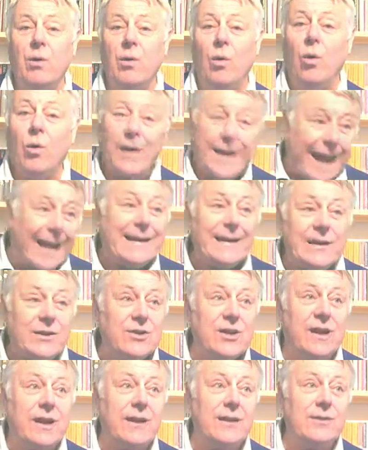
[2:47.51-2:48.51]
organic
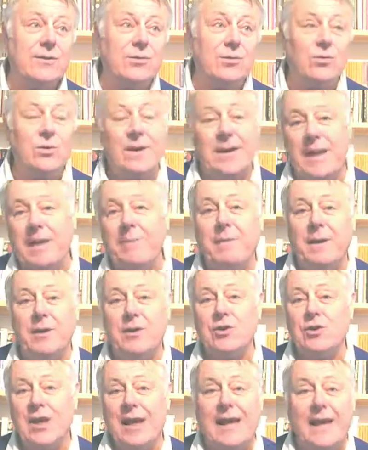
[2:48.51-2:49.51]
chickens, or
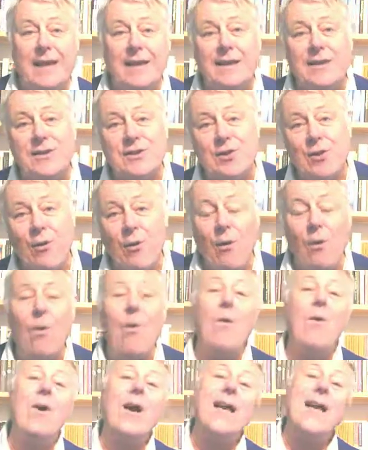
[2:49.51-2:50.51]
keeping chickens
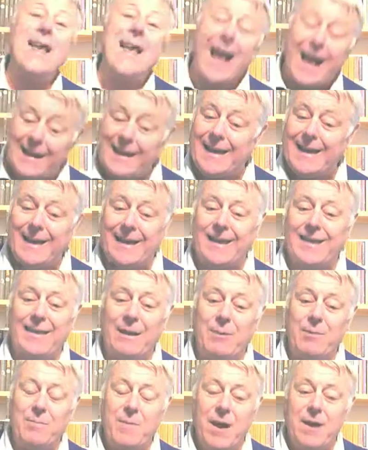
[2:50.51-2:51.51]
organically?
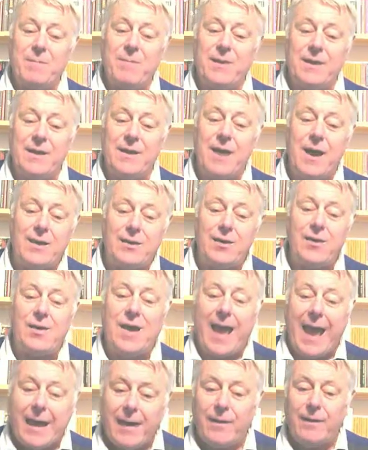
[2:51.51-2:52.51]
That might be another
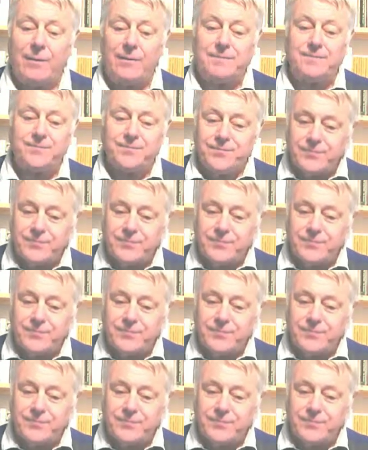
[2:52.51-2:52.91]
angle.